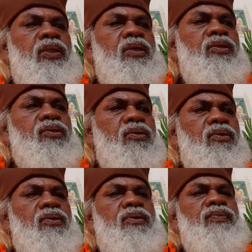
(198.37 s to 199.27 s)

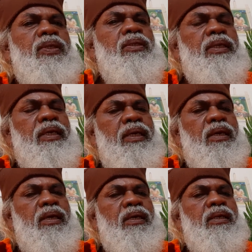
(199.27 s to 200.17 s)
So they
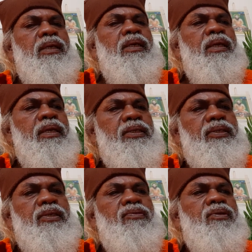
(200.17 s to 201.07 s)
are
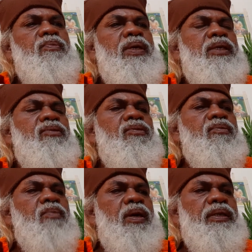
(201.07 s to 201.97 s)
received by your
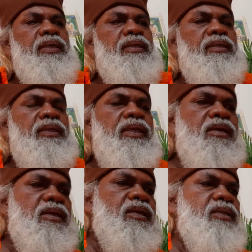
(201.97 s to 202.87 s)
body.
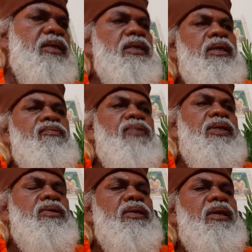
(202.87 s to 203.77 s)
Their 5
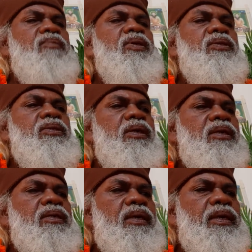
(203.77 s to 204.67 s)
elements are
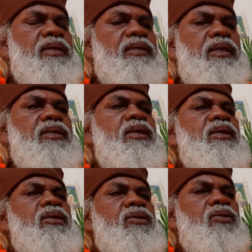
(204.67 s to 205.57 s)
connected
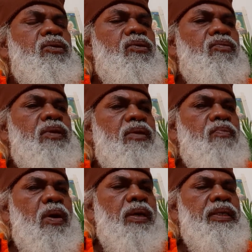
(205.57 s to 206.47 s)
to your
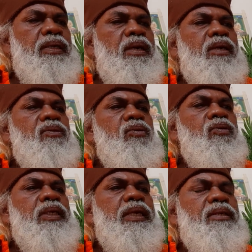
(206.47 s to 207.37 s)
body or
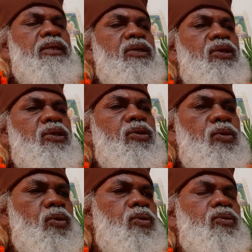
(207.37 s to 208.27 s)
connected to
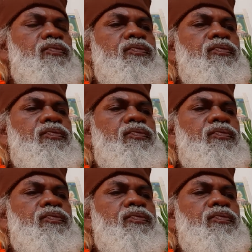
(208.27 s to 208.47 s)
you